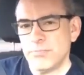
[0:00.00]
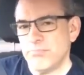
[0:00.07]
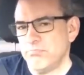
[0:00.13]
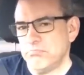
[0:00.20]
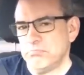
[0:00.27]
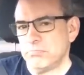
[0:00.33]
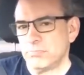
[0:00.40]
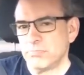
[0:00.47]
you
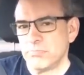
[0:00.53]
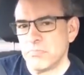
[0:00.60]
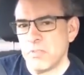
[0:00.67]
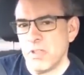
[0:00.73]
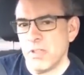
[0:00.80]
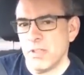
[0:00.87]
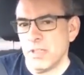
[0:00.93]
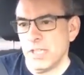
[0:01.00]
know, it's just
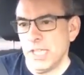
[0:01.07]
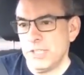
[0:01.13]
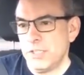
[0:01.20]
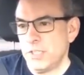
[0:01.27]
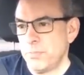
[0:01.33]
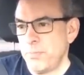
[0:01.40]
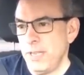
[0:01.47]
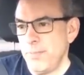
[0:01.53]

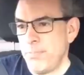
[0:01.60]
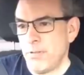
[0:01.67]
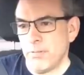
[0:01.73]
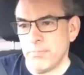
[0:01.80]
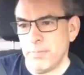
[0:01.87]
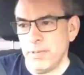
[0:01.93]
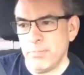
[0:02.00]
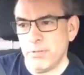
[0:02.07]

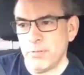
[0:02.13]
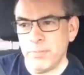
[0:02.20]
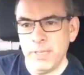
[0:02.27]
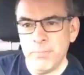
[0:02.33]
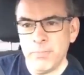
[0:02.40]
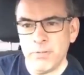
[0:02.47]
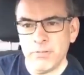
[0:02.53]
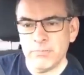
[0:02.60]

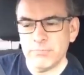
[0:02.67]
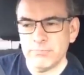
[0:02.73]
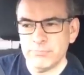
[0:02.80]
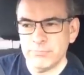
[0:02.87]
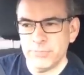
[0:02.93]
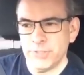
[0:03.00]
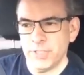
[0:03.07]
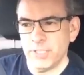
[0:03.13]
people. People are
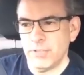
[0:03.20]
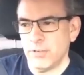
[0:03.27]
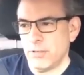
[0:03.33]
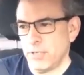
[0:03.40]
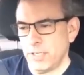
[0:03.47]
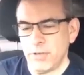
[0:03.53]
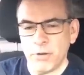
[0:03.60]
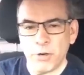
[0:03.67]
people.
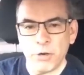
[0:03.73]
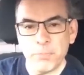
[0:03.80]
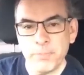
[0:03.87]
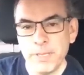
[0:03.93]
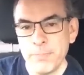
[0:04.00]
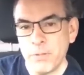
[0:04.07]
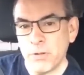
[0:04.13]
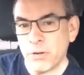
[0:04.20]
Sick,
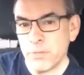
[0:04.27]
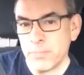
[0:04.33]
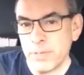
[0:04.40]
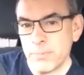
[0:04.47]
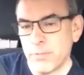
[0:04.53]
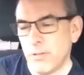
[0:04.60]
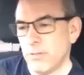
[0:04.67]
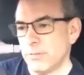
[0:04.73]
or you know,
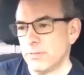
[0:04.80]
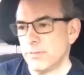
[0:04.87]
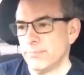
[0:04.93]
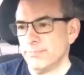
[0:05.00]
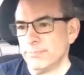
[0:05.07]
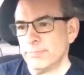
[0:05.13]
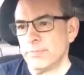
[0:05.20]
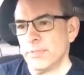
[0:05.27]
hurt people hurt
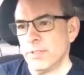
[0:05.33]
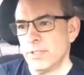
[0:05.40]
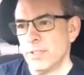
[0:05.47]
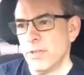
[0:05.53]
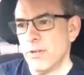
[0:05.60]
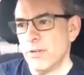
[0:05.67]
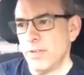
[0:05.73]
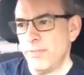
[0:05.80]
people.
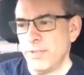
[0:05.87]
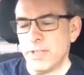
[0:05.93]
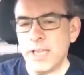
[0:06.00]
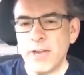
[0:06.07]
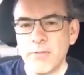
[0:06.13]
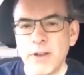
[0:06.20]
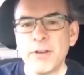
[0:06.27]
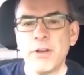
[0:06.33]

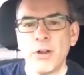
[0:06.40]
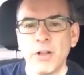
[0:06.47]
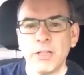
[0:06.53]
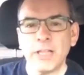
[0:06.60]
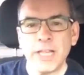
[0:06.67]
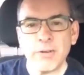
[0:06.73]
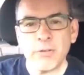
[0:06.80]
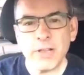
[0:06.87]
So if
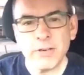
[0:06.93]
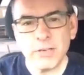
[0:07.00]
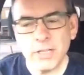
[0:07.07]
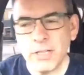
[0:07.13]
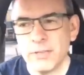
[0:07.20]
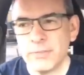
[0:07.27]
you got a lot